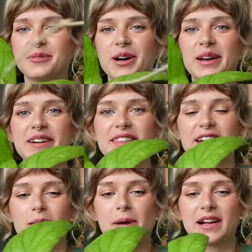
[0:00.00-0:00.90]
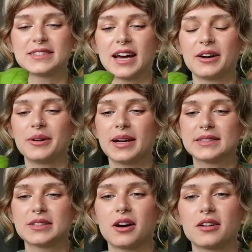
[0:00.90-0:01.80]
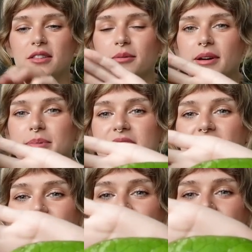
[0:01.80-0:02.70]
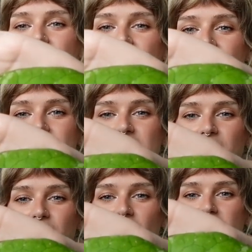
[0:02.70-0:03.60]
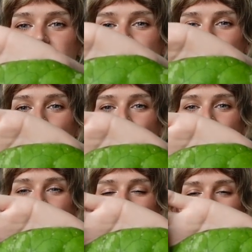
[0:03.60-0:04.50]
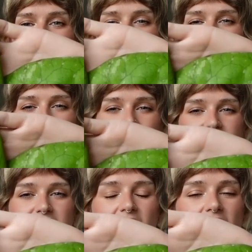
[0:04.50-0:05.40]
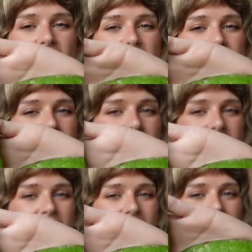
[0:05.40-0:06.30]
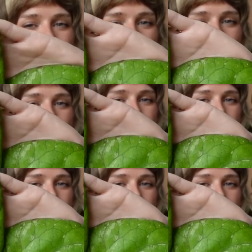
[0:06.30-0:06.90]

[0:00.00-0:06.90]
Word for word: one that I picked out. I saw it on the website. So this is Hoya priktai I'm not